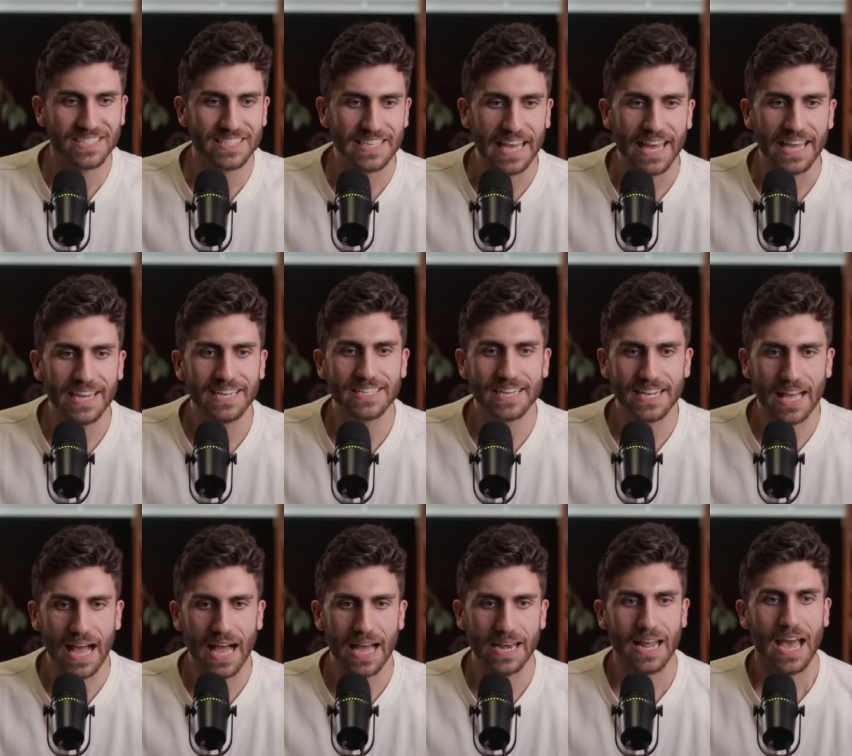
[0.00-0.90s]
saying to
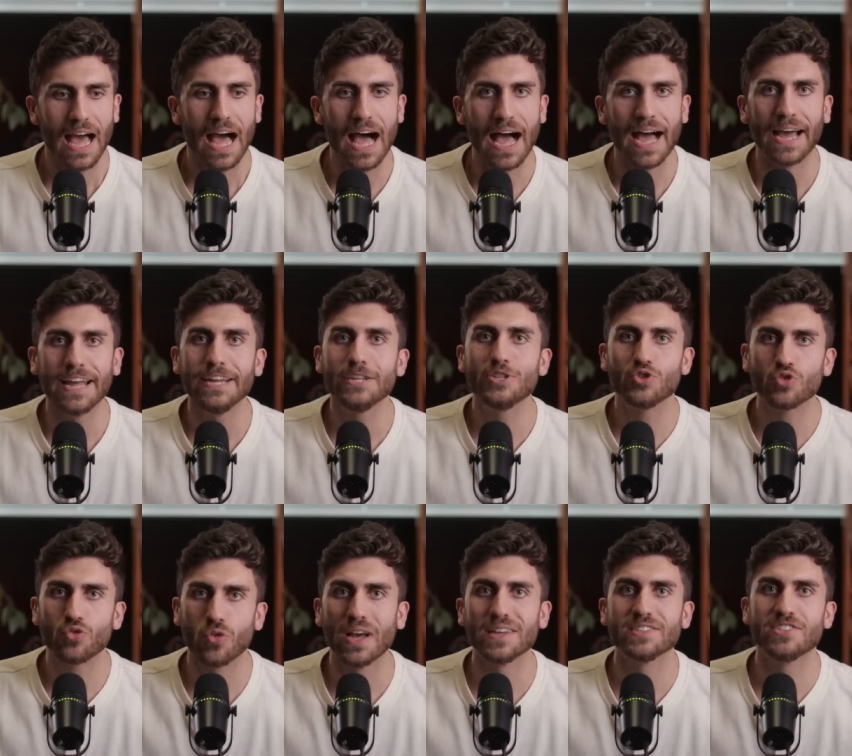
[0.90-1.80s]
God, I
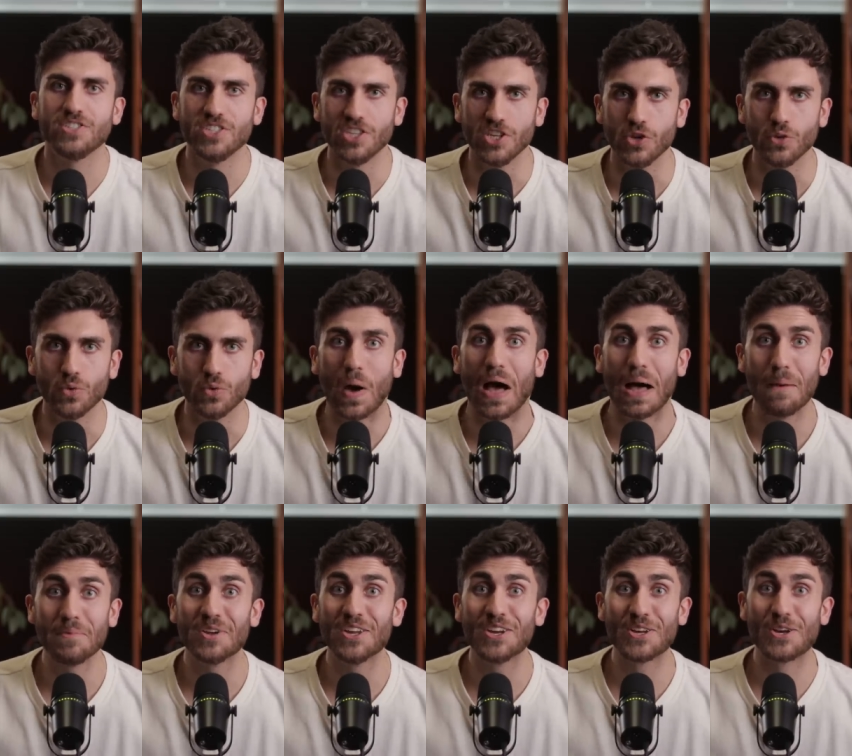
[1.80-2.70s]
trust you.
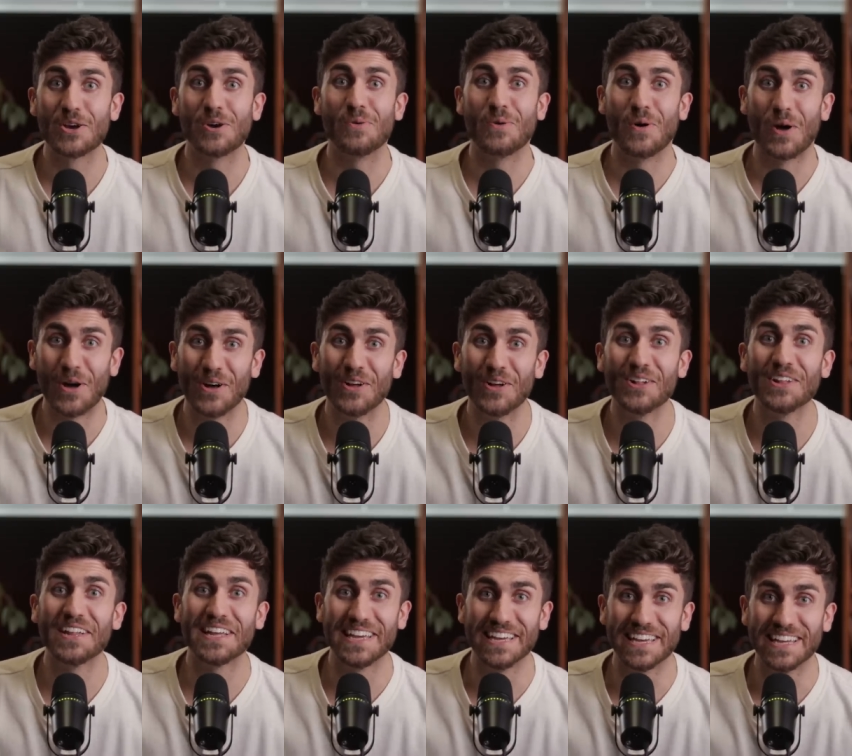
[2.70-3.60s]
I'm going to go
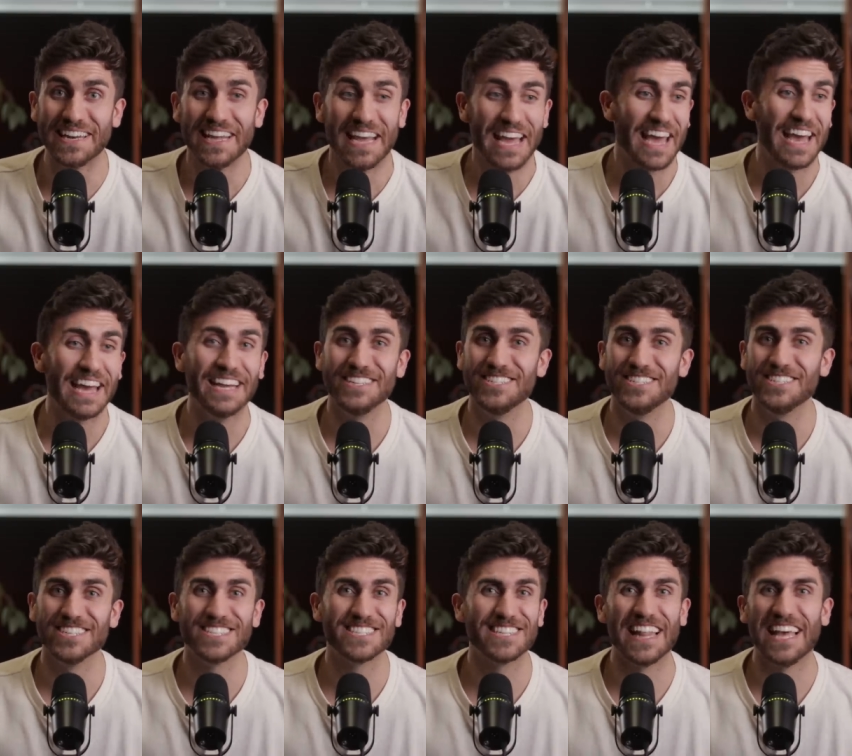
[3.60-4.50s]
all in and
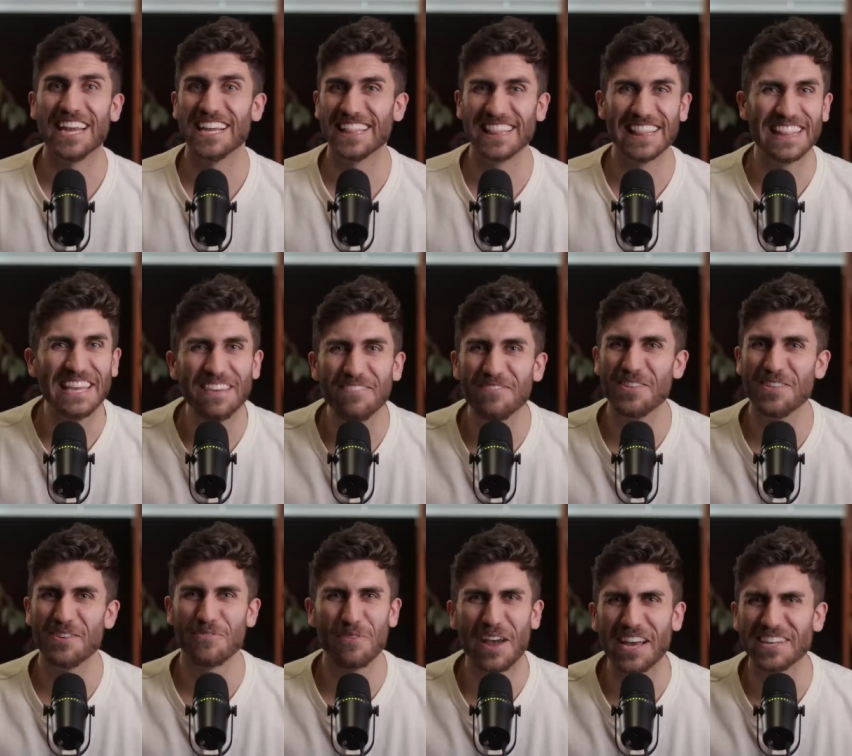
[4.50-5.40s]
just like leave
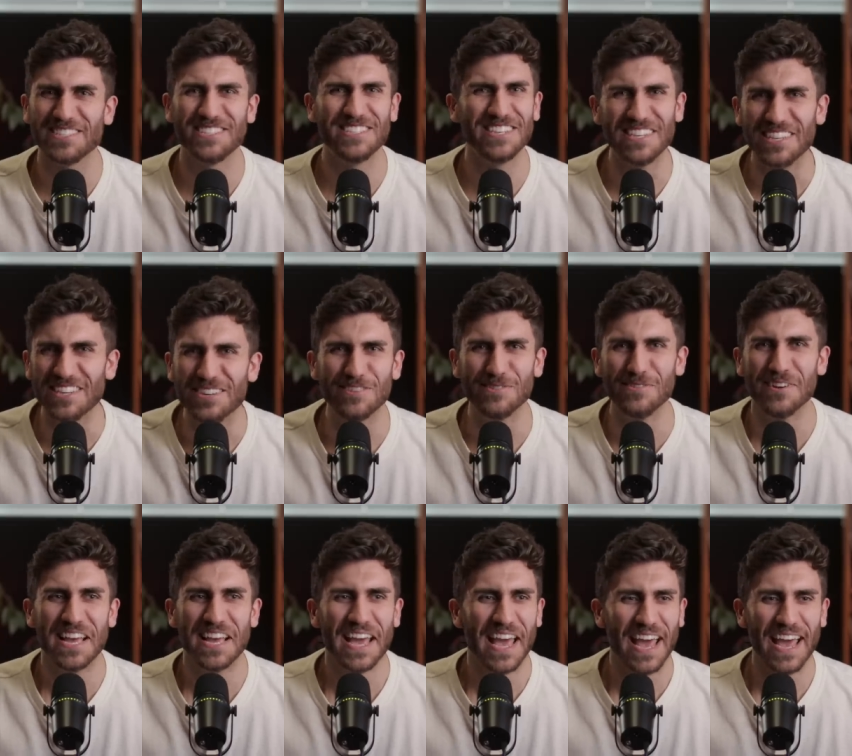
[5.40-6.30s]
the rest to you
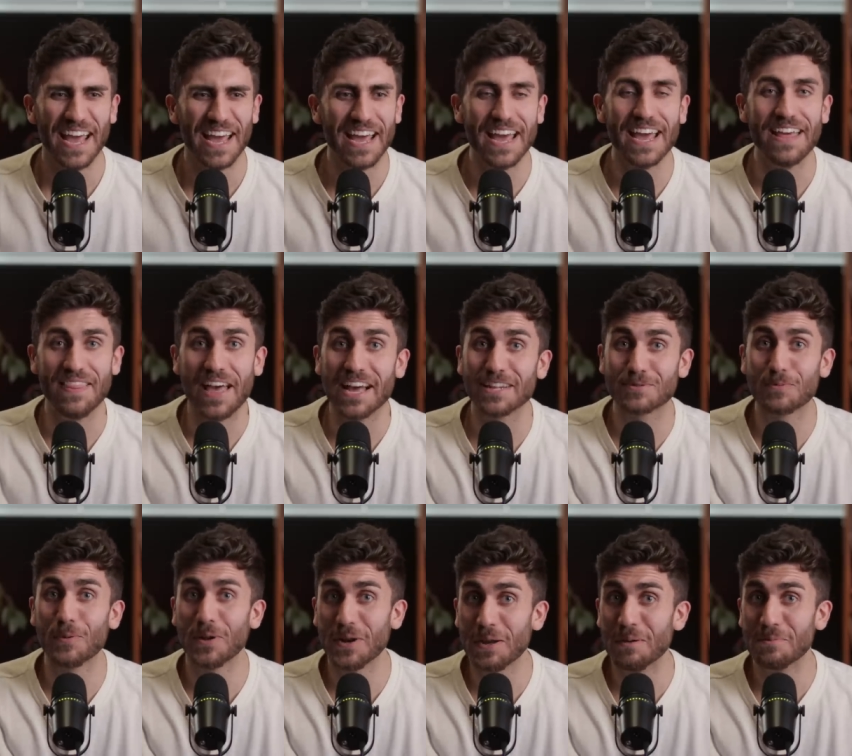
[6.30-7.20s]
and
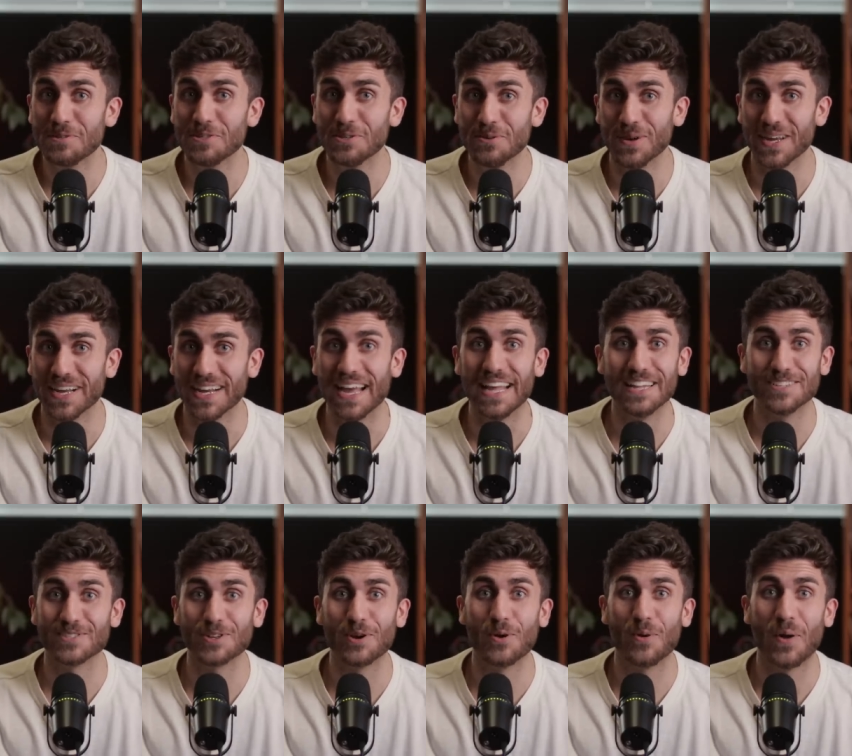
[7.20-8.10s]
that's what I'm doing.
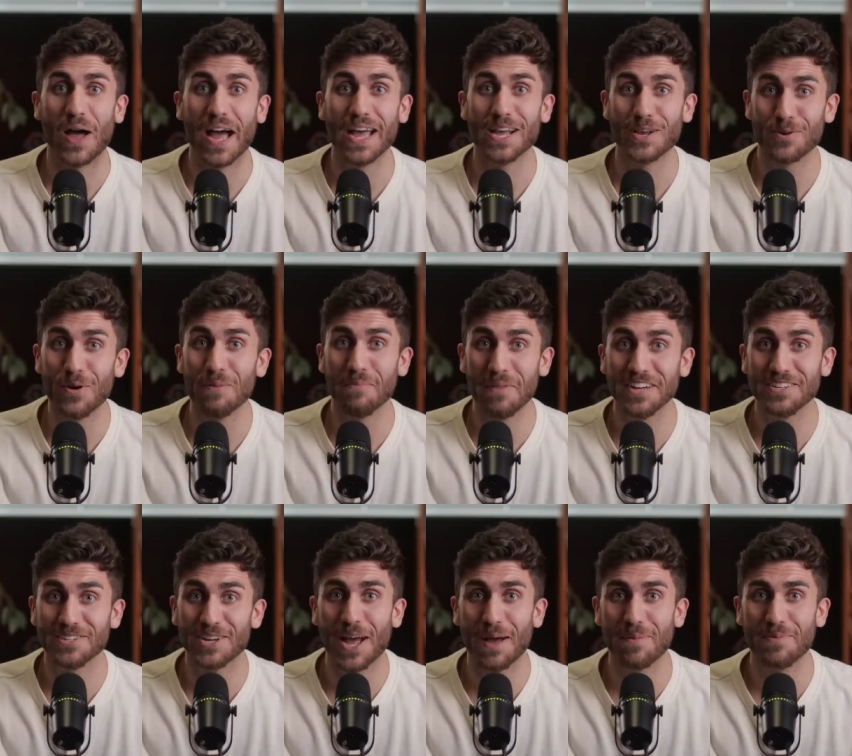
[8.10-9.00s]
And so I quit
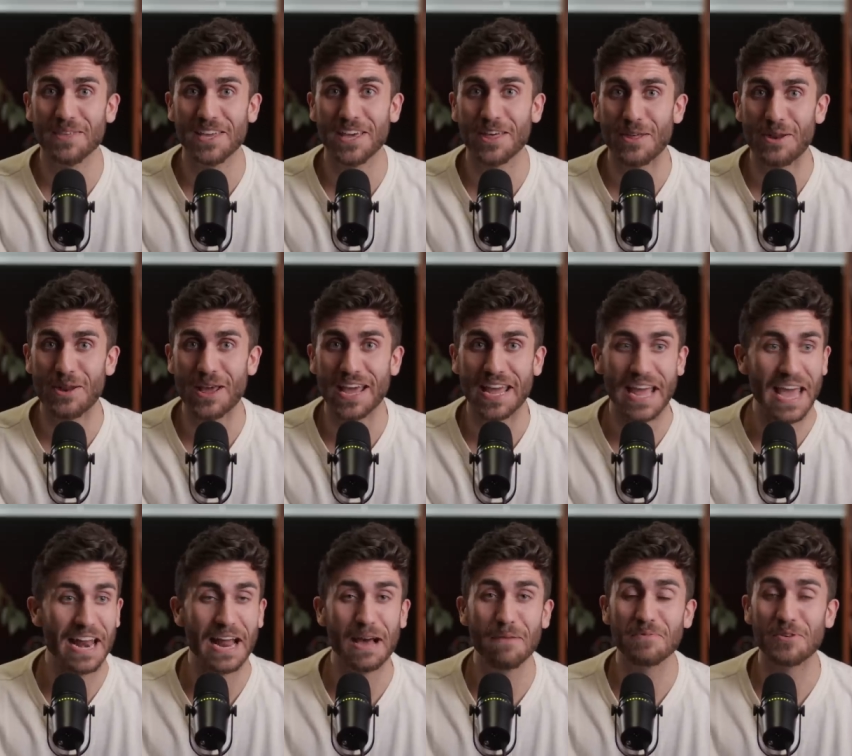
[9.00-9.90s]
my job the other day
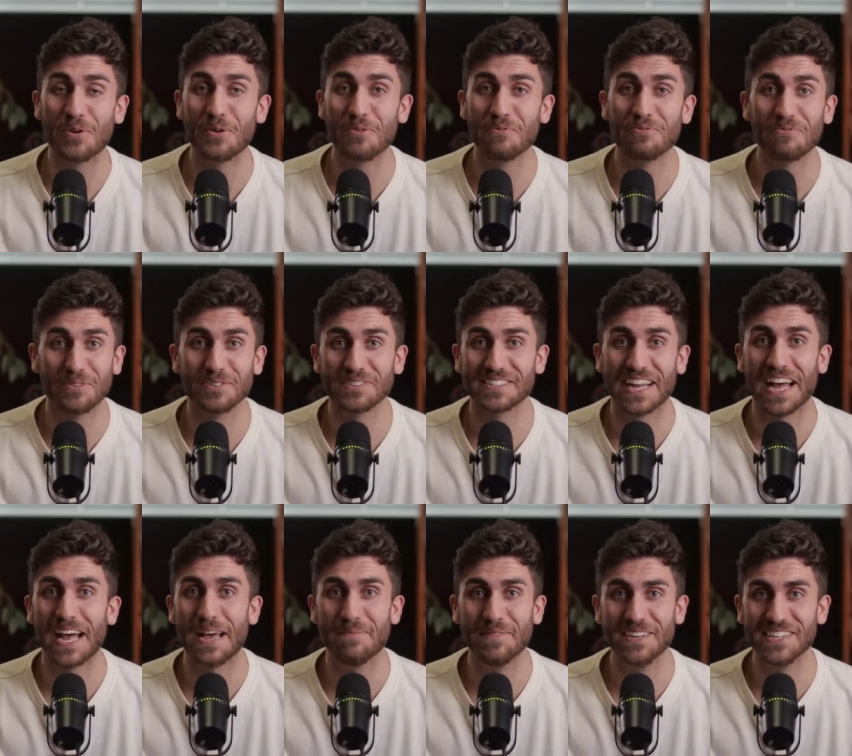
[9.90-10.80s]
and I'm going full
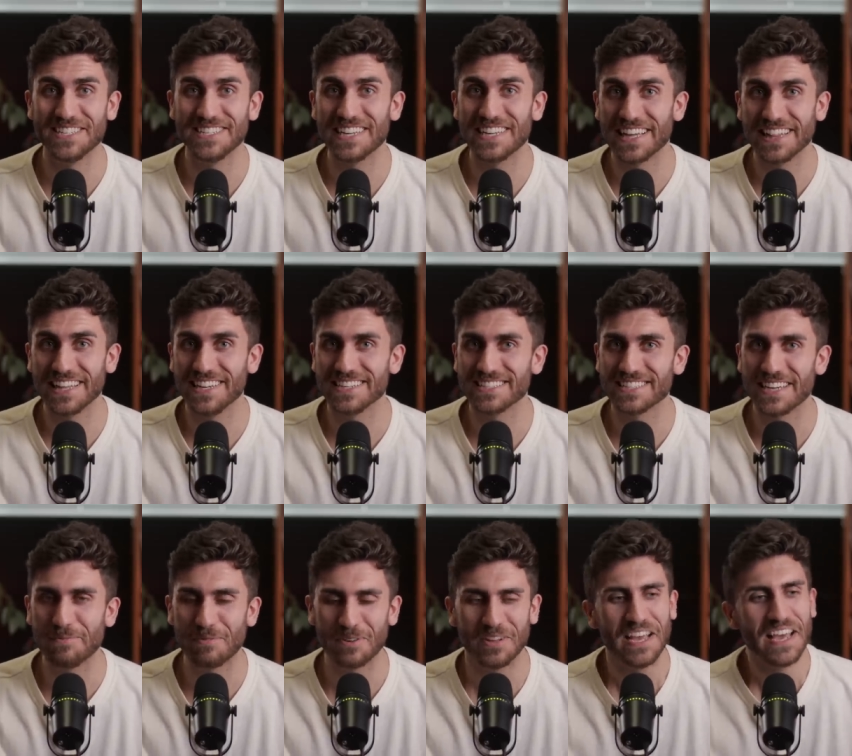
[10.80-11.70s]
time into Daily
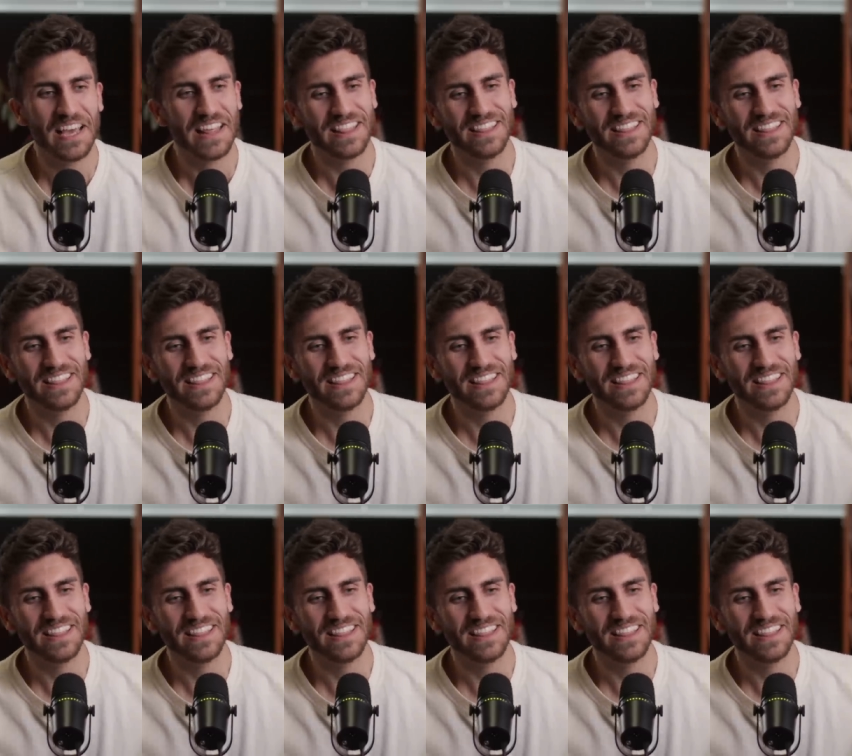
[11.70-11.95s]
Disciple.